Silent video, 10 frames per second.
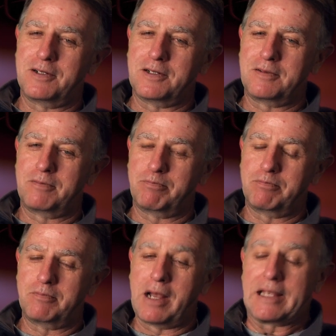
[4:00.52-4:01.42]
uh,
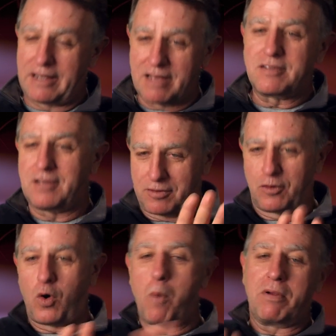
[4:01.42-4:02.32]
my guess is that
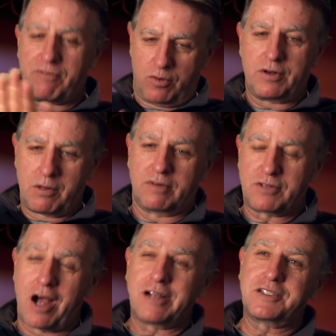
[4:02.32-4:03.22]
they're hoping for a number
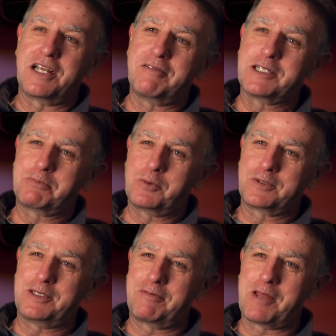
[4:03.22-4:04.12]
of cost savings, but
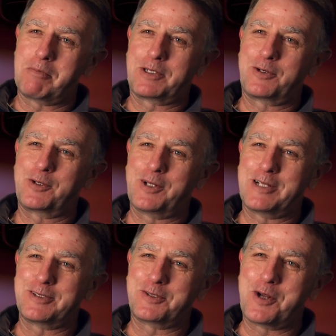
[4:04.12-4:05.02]
we'll see if that
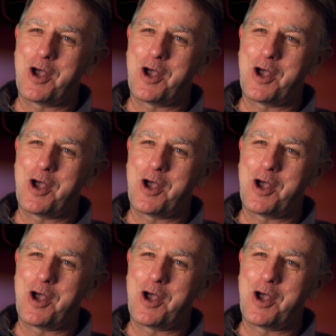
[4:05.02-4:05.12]
materializes or